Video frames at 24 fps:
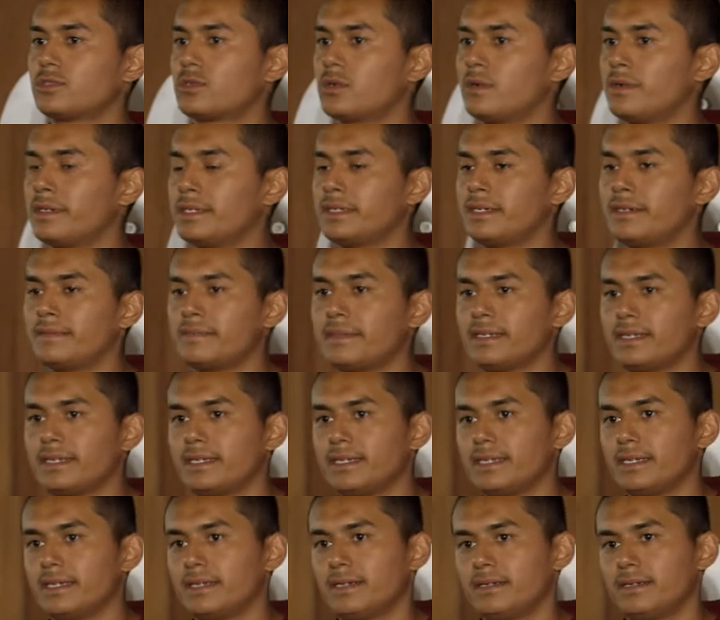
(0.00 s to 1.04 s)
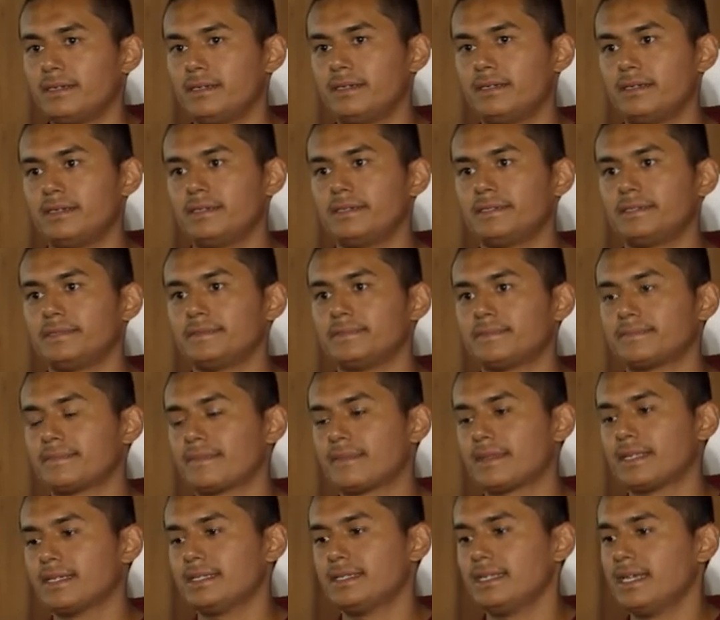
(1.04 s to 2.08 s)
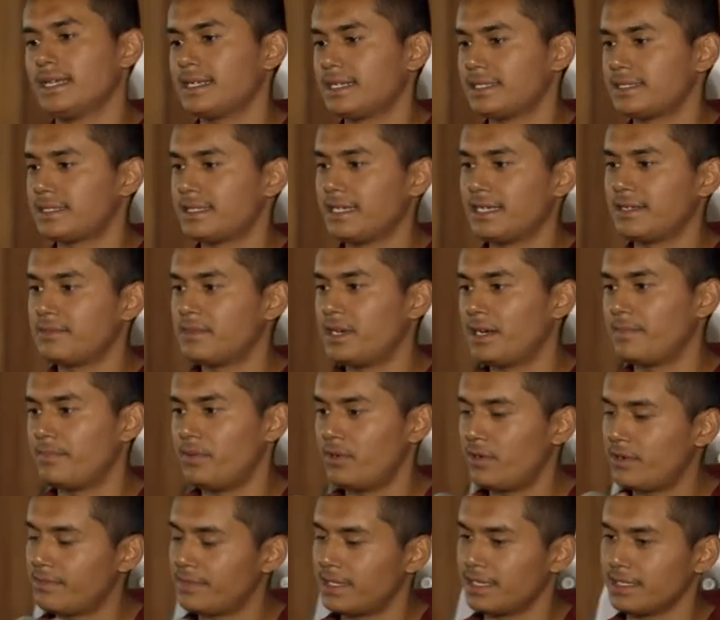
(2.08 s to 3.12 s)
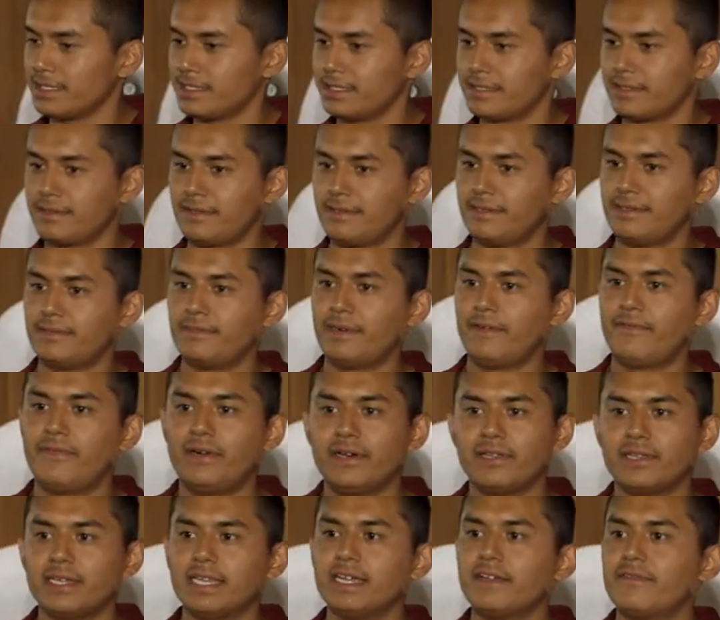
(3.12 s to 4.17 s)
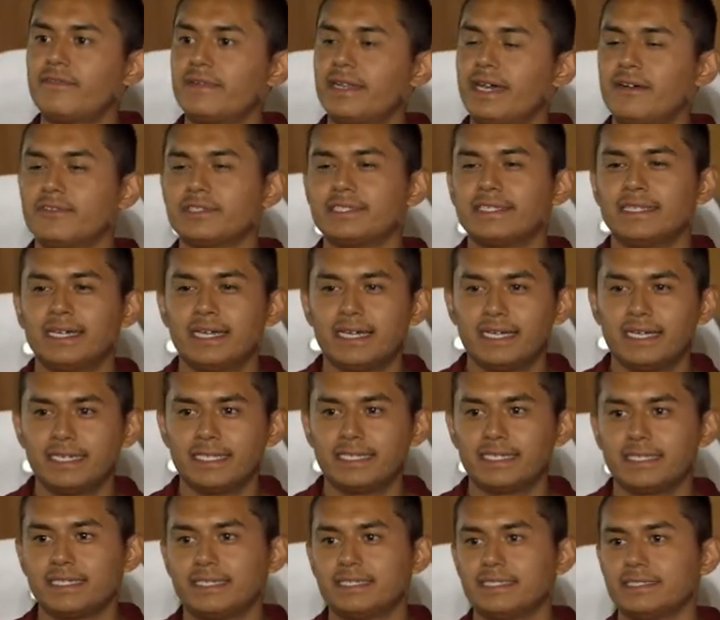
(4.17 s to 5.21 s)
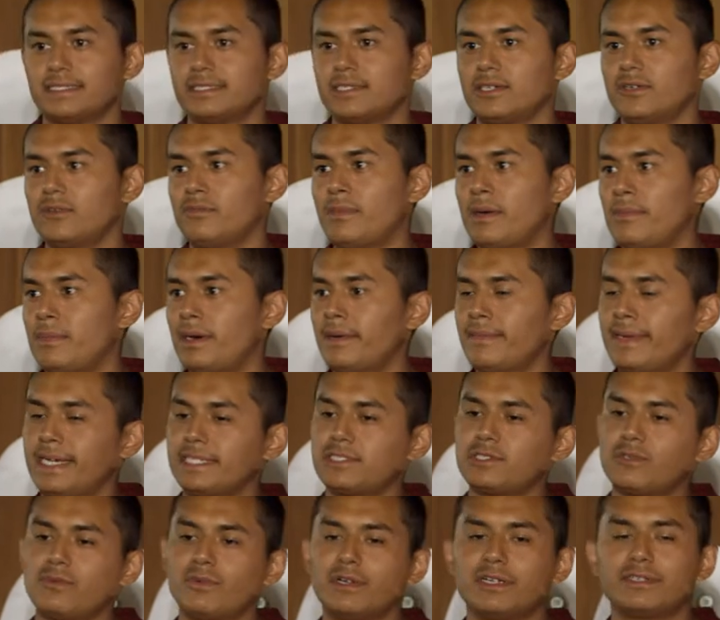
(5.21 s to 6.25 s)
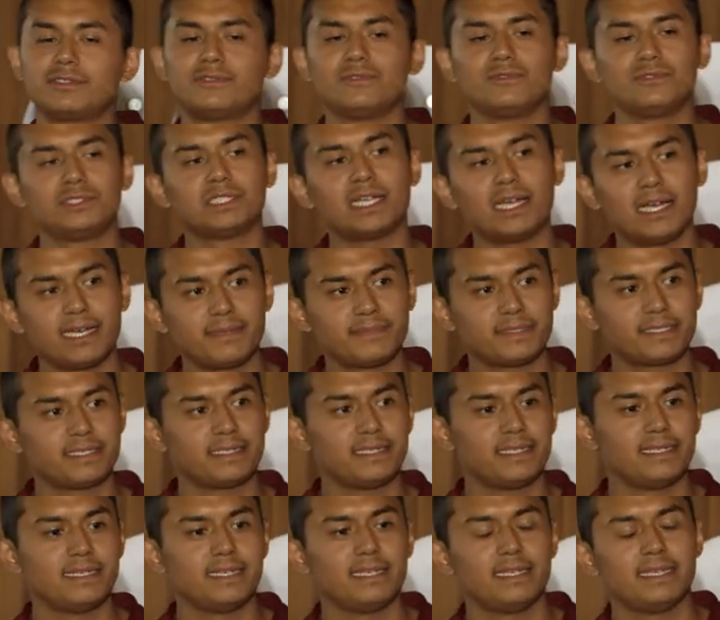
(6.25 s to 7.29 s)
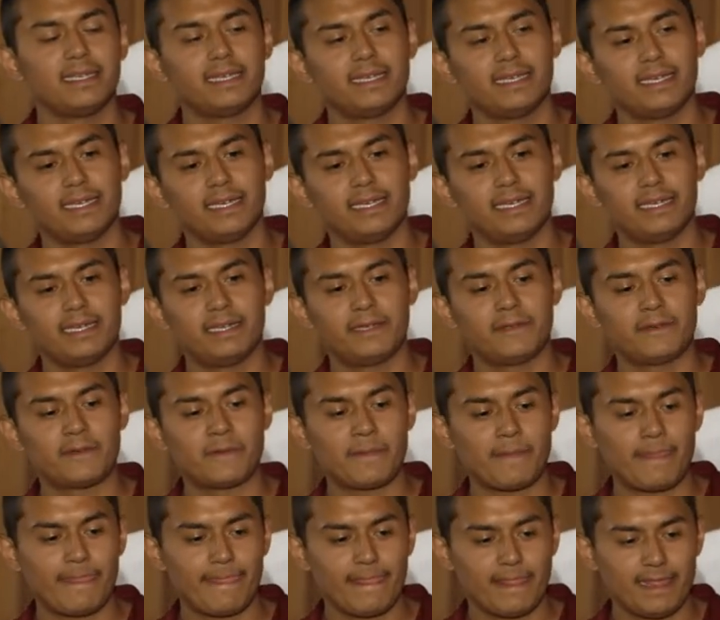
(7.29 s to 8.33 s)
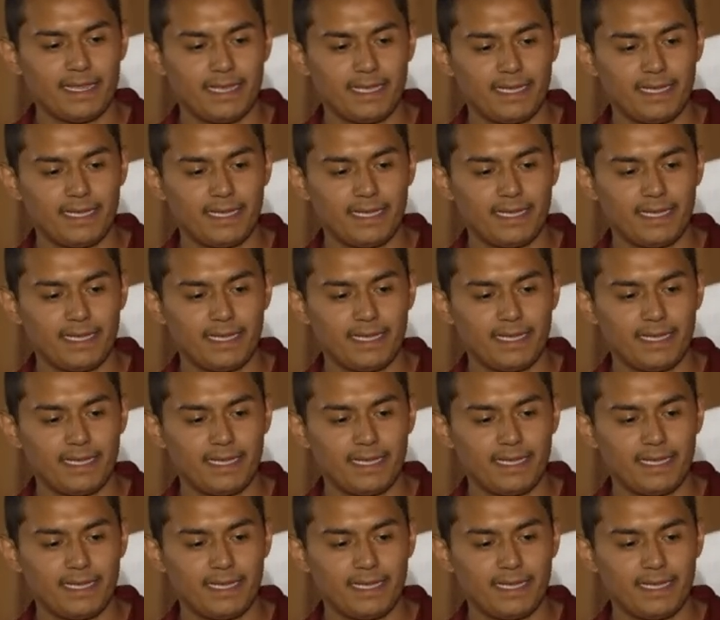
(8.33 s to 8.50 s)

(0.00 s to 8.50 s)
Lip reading: just growing up. Like I said in my poem, like my father left when I was 9, so my mom had to work 2 jobs, and